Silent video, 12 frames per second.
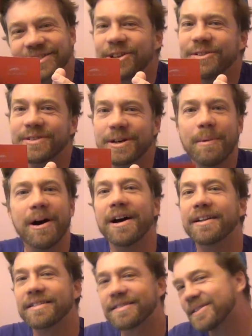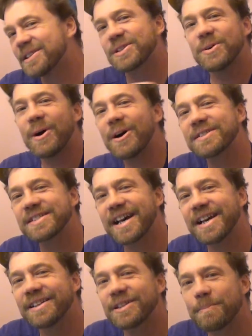So come on, let's go
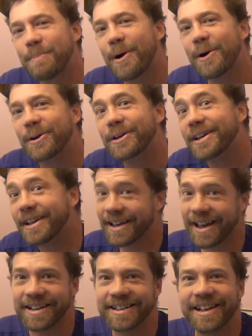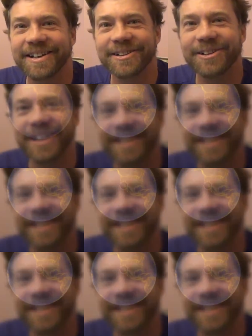outside to the park and take a look